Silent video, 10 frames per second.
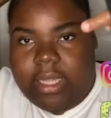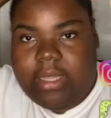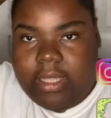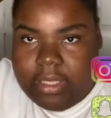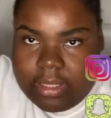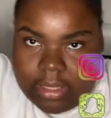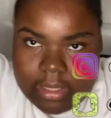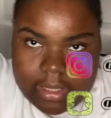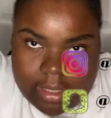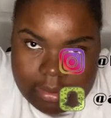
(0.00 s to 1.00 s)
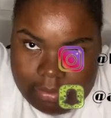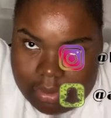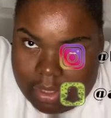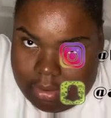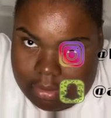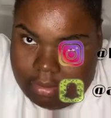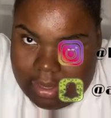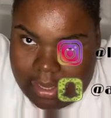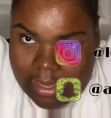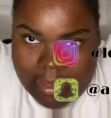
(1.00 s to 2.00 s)
this, put it on my
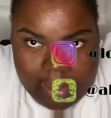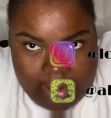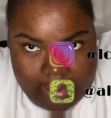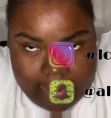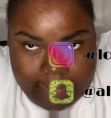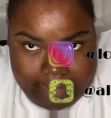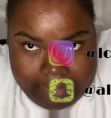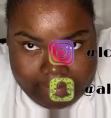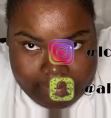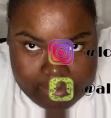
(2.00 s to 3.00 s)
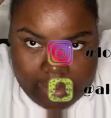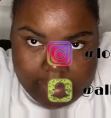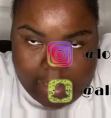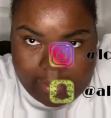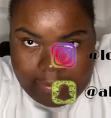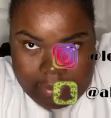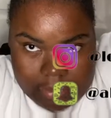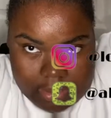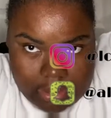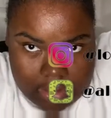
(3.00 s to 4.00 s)
hair, and make a
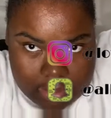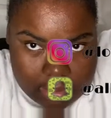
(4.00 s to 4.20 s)
ponytail.